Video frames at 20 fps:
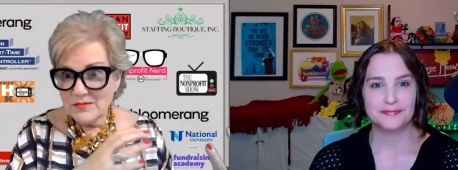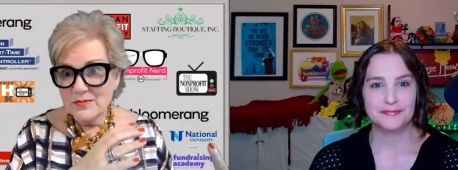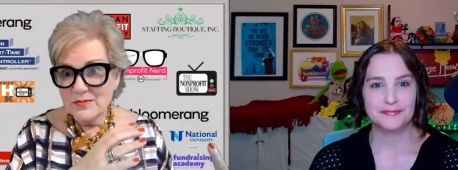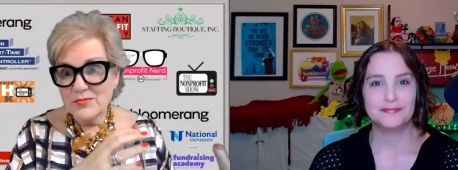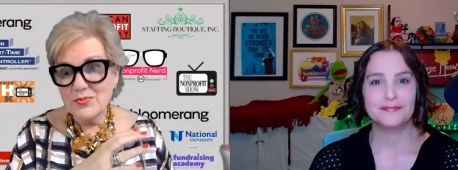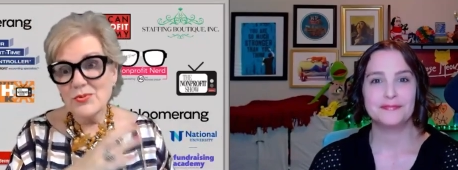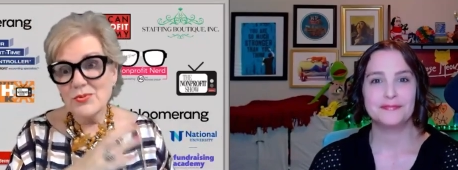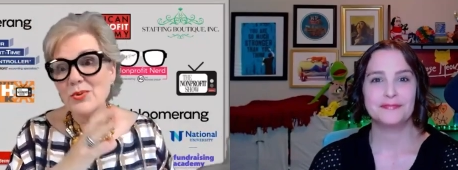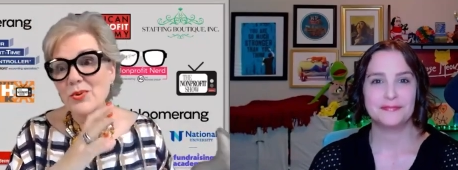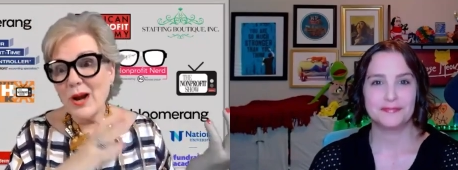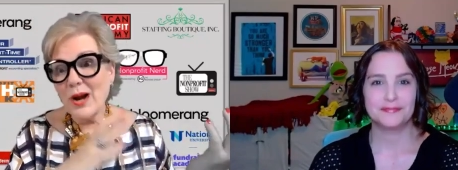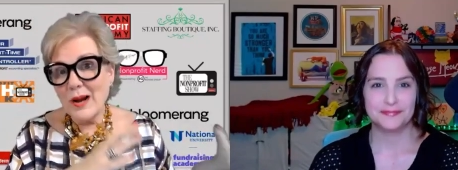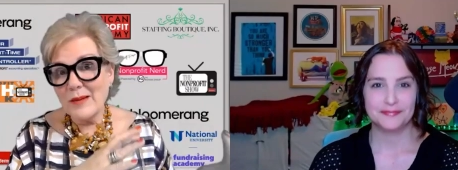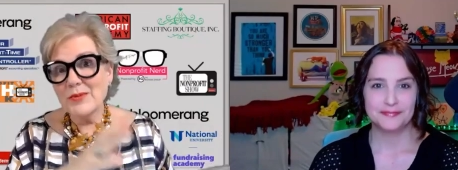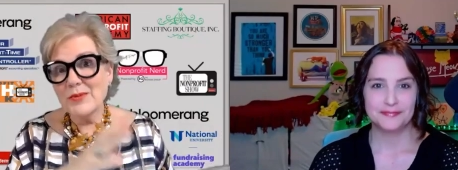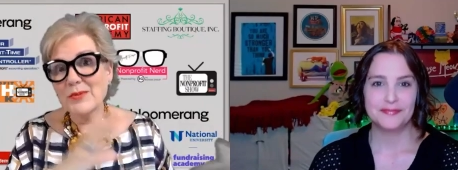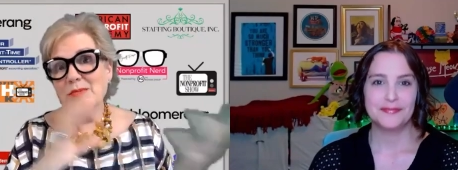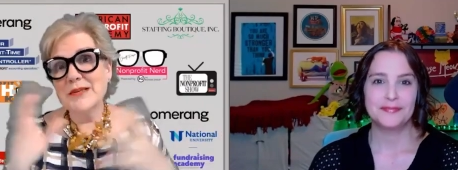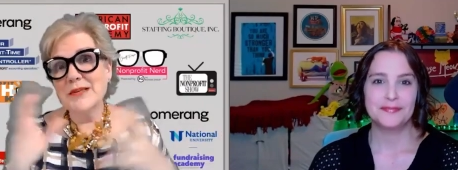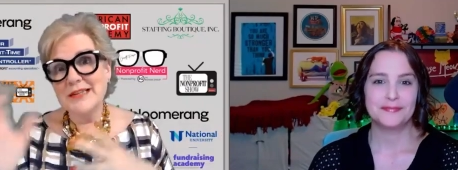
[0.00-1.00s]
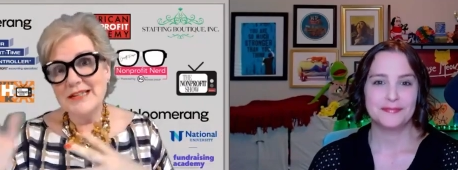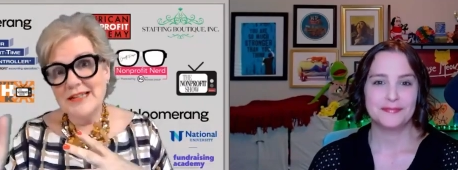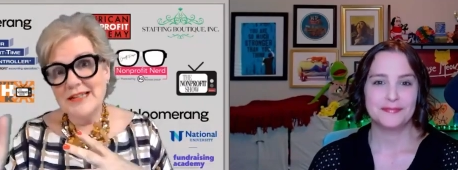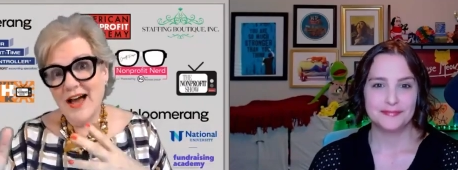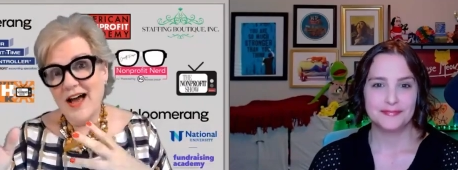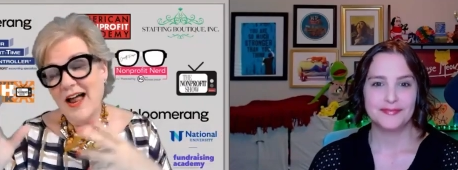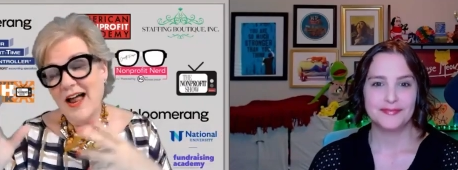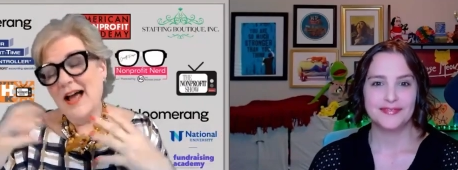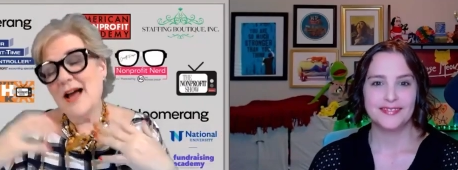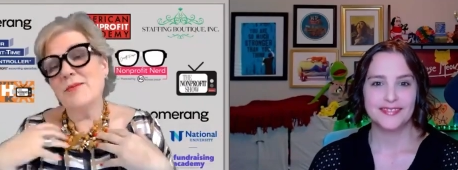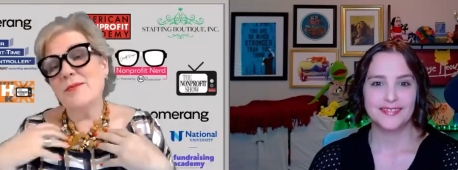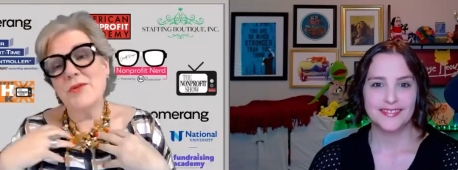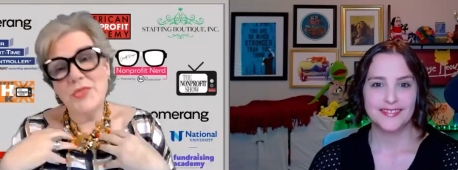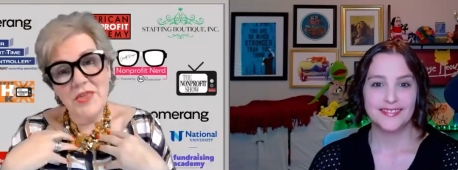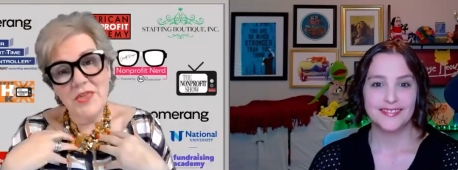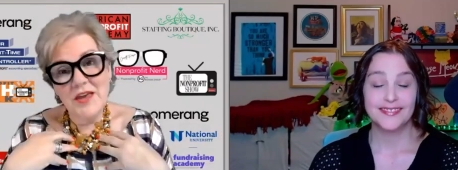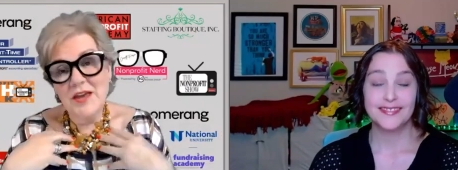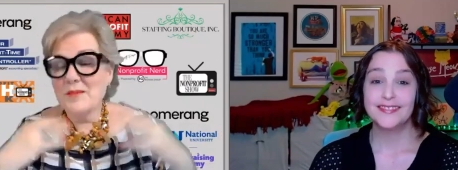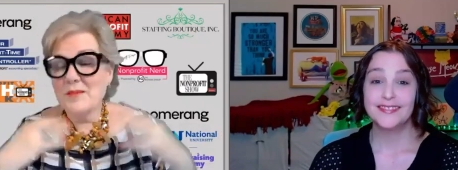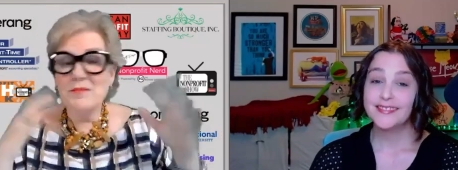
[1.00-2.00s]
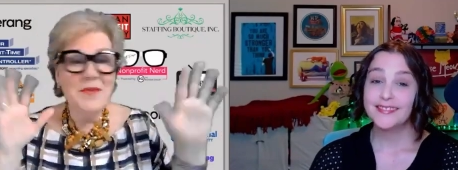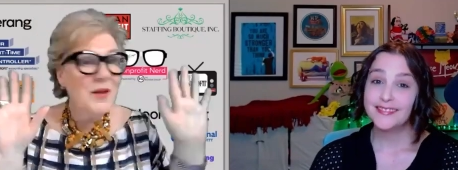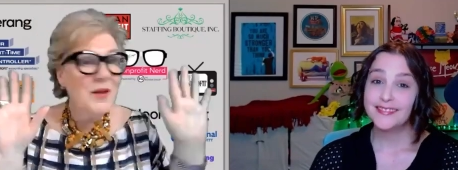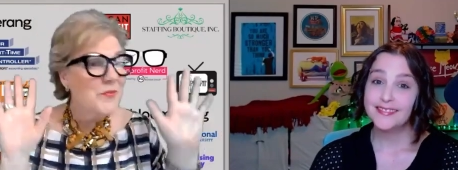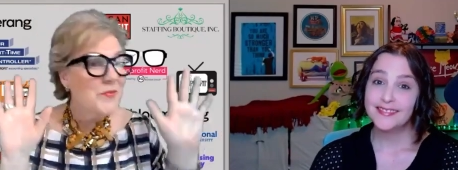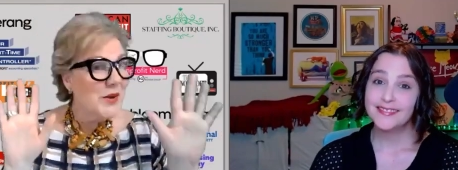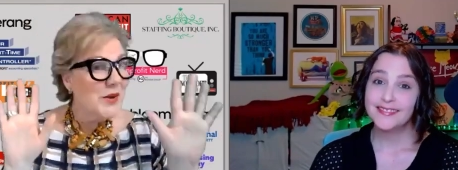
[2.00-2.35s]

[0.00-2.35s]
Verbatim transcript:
Speaker 1: Probably not, I would think. Maybe